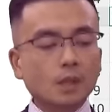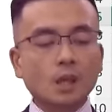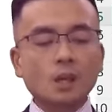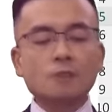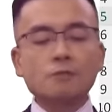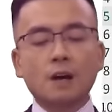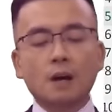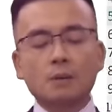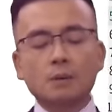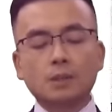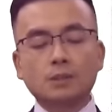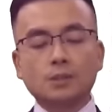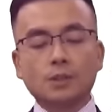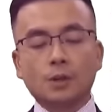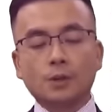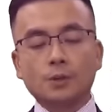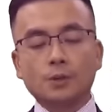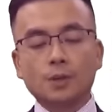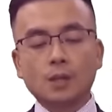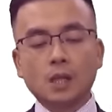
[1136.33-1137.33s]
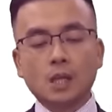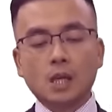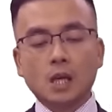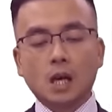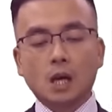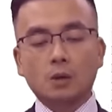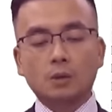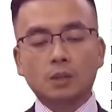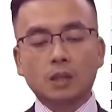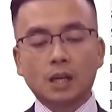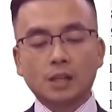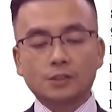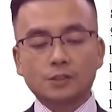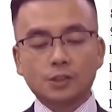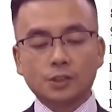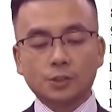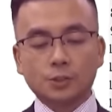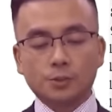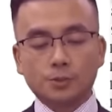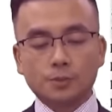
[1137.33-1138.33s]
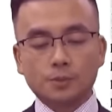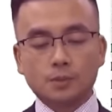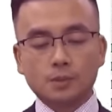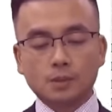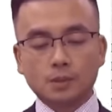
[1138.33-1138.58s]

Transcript: If I were you, I would like to,